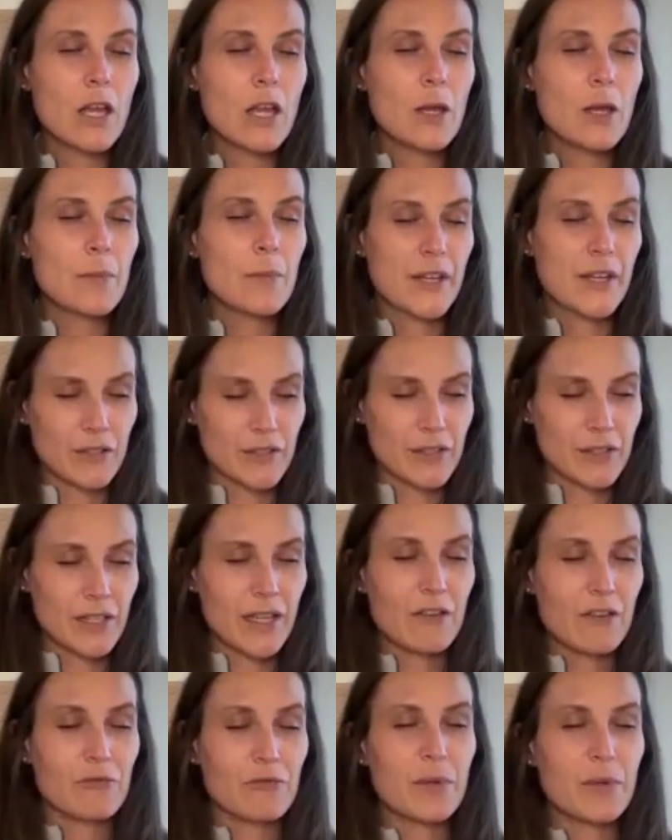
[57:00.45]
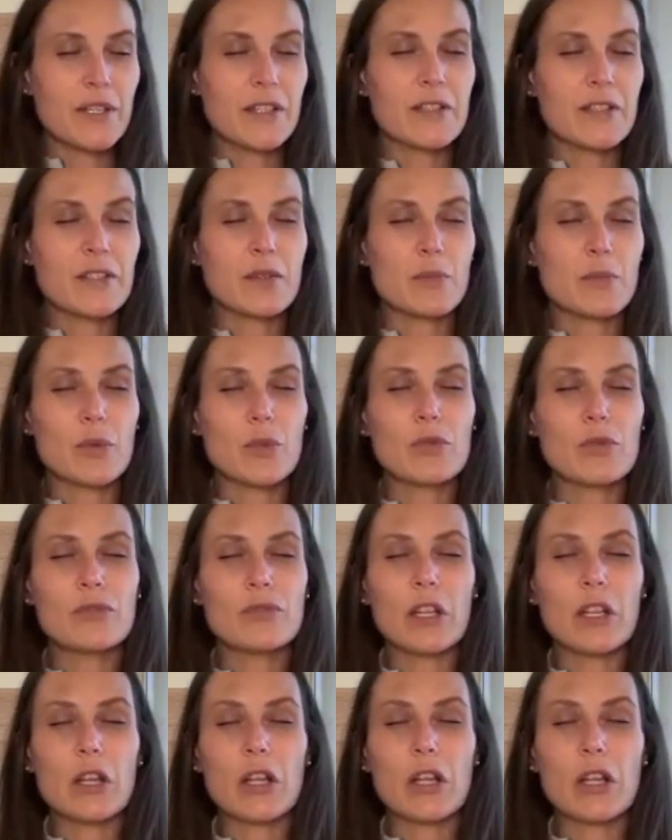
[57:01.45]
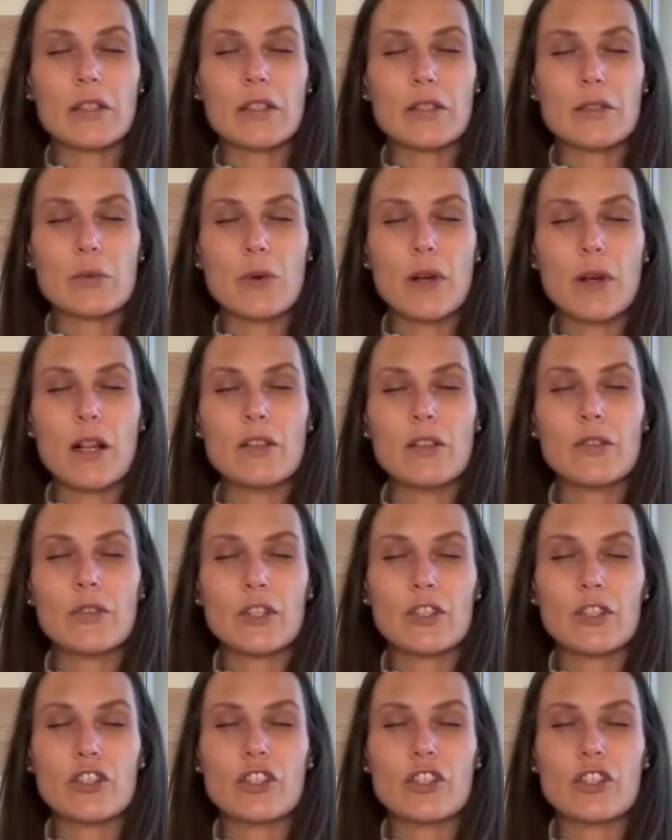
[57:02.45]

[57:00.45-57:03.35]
because they have been disapproved a lot as well. So it's